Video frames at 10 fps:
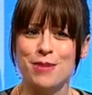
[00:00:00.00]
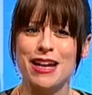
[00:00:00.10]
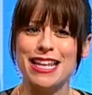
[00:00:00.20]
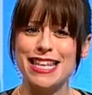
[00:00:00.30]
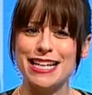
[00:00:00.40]

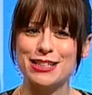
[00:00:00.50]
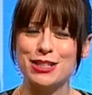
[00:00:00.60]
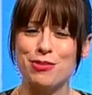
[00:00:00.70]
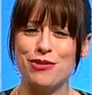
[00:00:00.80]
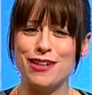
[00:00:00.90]
Many thanks
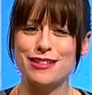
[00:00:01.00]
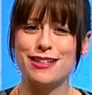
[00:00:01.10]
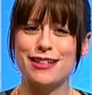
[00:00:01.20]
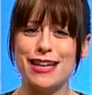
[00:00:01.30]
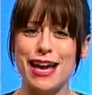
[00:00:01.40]
to
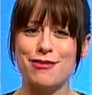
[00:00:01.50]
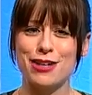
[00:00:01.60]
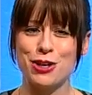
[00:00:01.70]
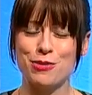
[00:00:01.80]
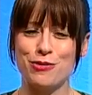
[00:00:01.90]
Professor Cary
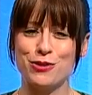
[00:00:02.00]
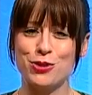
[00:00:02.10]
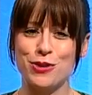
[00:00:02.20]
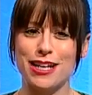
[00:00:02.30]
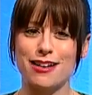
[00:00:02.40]
Cooper for
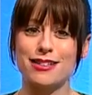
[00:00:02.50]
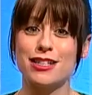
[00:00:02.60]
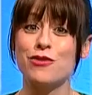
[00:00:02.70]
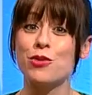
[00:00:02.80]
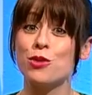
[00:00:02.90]
joining us.
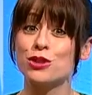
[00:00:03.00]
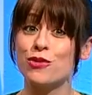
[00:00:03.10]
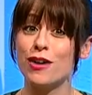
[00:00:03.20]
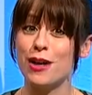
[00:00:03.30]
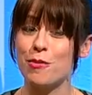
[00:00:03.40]
And if you want to
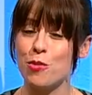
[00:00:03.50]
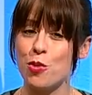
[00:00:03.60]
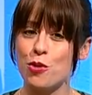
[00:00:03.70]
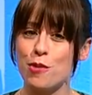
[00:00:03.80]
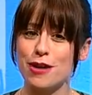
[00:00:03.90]
find out
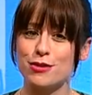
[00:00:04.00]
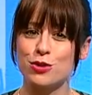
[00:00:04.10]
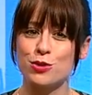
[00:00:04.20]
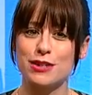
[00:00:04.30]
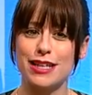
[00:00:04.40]
more about
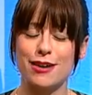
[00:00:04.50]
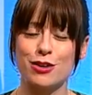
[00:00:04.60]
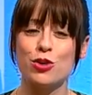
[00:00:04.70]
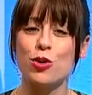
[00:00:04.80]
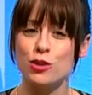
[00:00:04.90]
sorting
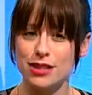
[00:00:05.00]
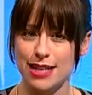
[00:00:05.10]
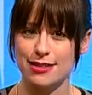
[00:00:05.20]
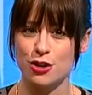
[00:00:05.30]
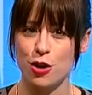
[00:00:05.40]
out your
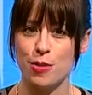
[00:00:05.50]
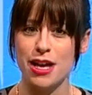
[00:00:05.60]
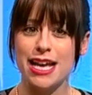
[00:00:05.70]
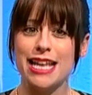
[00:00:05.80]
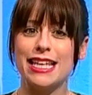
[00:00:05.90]
desktop,
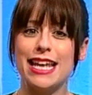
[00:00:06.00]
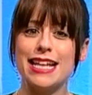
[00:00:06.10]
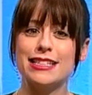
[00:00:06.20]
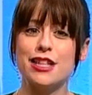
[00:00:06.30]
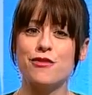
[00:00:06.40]
then
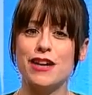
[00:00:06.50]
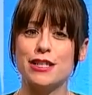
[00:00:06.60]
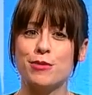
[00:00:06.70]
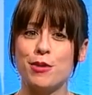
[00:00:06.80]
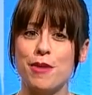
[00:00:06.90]
head to the
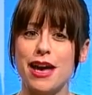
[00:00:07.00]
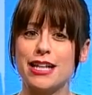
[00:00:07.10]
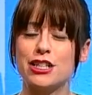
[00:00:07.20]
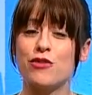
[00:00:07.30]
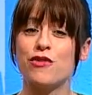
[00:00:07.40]
Facebook
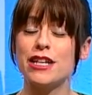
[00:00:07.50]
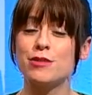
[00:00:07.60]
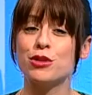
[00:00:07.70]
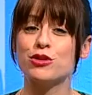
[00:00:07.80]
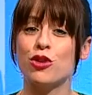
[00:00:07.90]
page,
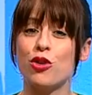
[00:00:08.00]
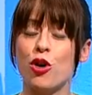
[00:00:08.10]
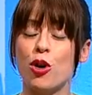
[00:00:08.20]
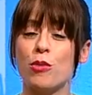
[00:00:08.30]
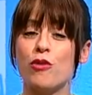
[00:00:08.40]

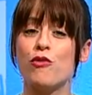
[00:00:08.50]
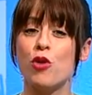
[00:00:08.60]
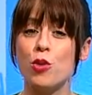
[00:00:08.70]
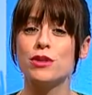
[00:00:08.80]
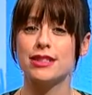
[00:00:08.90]

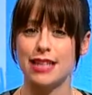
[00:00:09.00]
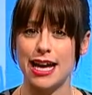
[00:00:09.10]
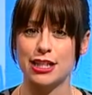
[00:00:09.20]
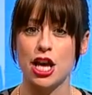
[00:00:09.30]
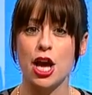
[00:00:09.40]

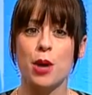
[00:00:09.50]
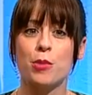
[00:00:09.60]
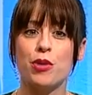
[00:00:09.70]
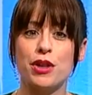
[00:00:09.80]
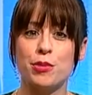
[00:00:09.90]

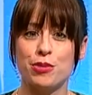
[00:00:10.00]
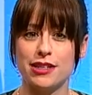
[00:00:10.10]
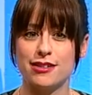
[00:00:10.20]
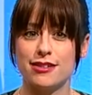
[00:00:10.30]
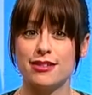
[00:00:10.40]
facebook.com/Brother
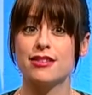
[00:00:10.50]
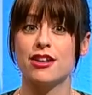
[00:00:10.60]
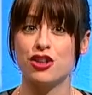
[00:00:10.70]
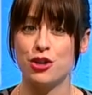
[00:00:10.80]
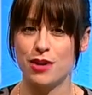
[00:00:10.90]
Printers
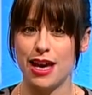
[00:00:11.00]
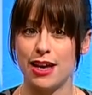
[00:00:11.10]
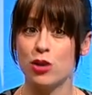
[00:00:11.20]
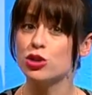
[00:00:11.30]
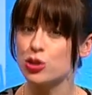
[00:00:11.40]

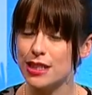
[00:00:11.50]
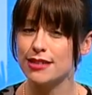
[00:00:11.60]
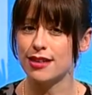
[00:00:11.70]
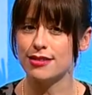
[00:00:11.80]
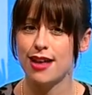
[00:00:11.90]
UK, or
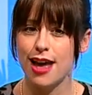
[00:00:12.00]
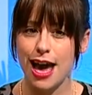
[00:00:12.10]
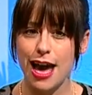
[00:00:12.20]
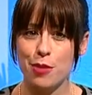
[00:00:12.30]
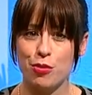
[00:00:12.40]
tweet us
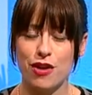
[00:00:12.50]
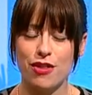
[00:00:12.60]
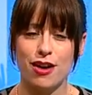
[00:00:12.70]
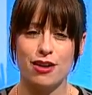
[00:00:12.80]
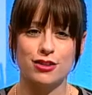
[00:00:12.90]
at
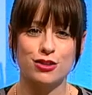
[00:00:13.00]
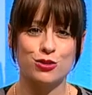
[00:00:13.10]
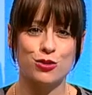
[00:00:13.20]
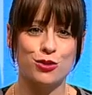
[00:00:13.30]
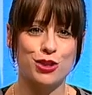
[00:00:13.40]

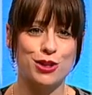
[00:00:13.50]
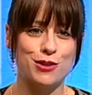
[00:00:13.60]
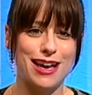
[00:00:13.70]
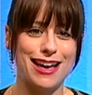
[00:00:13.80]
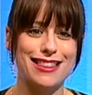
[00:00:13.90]

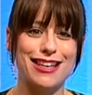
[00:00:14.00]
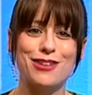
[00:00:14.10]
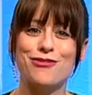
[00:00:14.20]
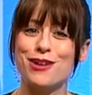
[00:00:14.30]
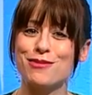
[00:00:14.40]
brother_UK.
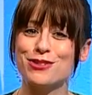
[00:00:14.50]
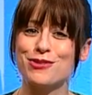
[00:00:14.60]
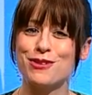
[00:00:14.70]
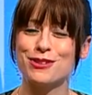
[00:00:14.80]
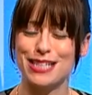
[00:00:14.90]
Thank you very much
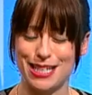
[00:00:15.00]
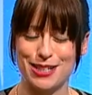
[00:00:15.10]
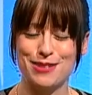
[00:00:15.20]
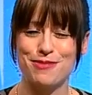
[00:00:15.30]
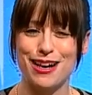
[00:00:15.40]
for watching.
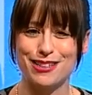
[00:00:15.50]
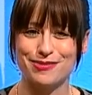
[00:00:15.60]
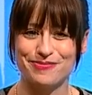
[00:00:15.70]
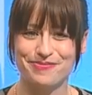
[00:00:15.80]
Goodbye.